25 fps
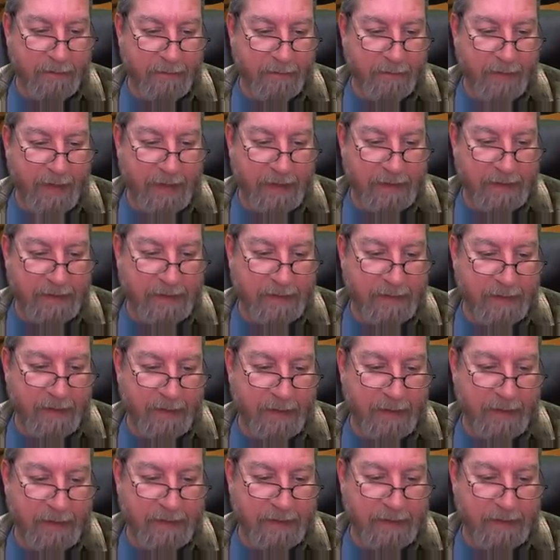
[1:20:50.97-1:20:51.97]
That's the,
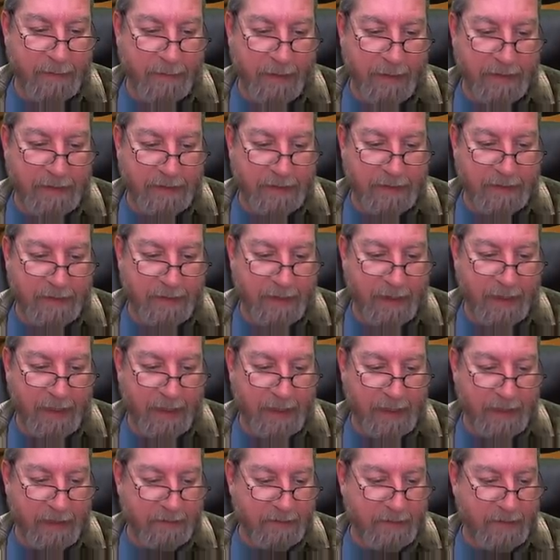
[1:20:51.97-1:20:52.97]
that's the best thing I
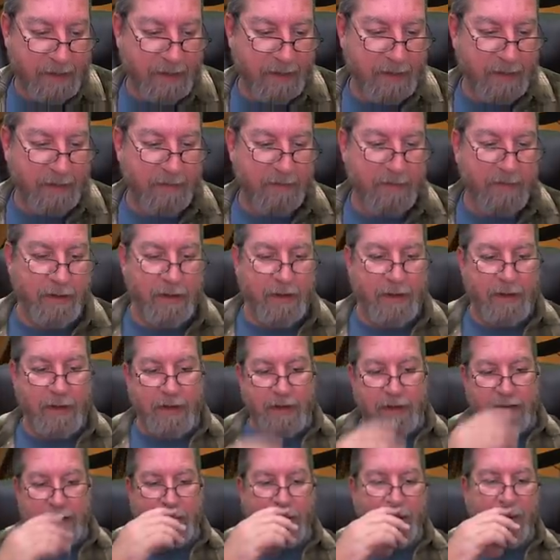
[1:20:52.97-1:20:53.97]
can tell you.
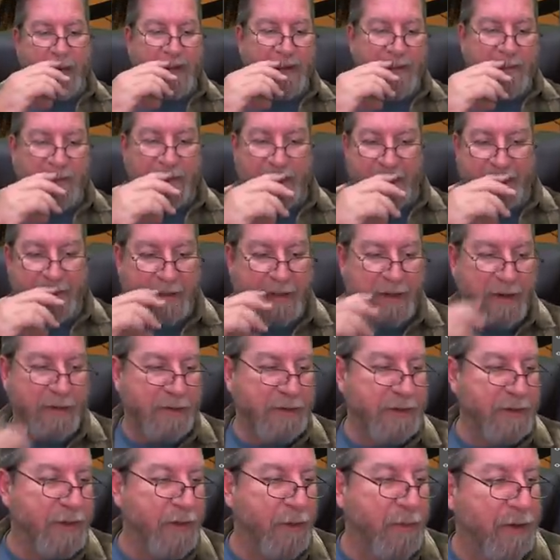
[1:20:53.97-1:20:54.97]
You want to, you know,
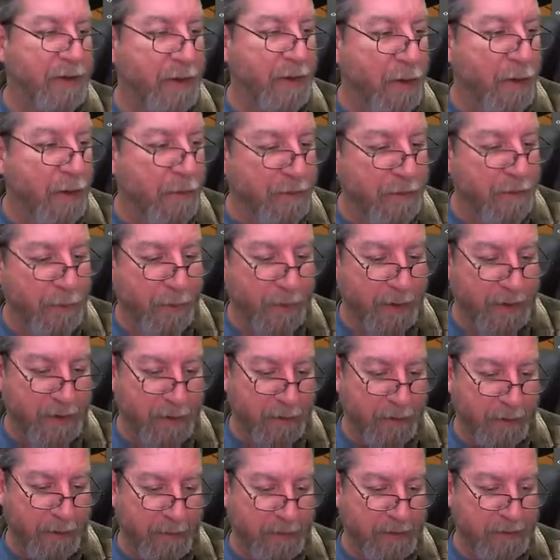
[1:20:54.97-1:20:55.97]
you don't want to overwork
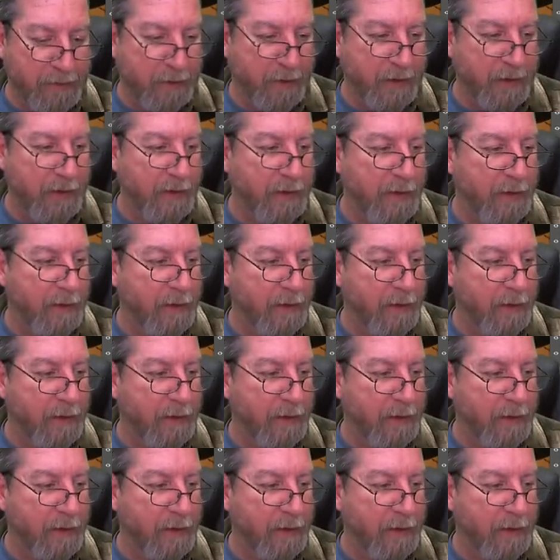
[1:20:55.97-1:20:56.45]
your imagery,